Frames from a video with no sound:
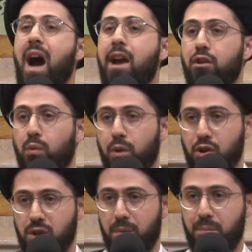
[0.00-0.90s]
idol
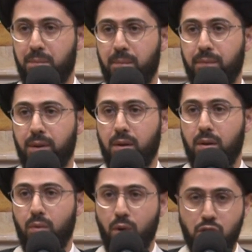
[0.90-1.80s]
worship
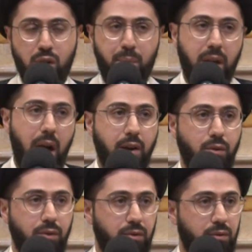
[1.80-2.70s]
worshipping
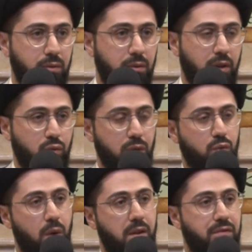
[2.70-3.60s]
idols this was
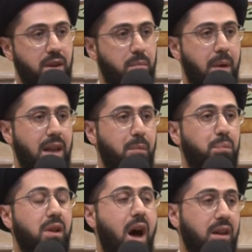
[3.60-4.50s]
one of the many
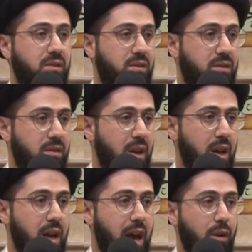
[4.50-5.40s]
plots
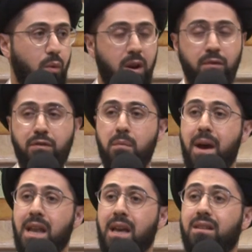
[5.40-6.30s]
and one of the
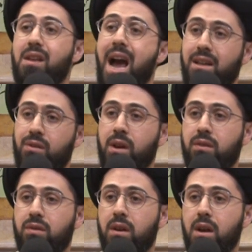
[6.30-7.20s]
many
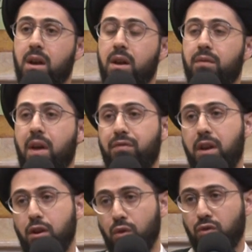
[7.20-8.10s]
tactics that they
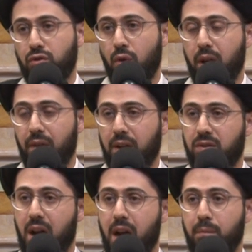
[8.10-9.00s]
used during that
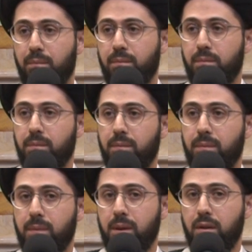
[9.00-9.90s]
time
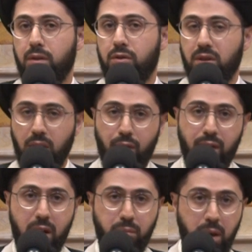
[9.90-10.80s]
to
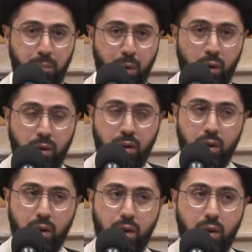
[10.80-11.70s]
deviate
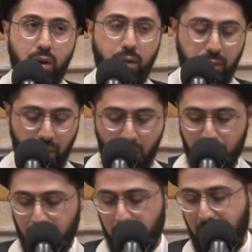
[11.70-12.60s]
people
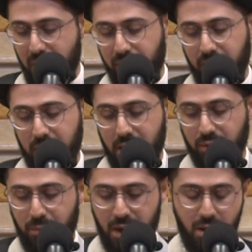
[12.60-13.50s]
from the path of Allah
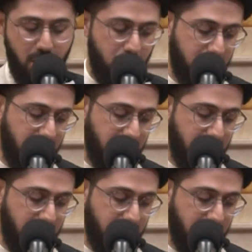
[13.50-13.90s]
subhanahu wa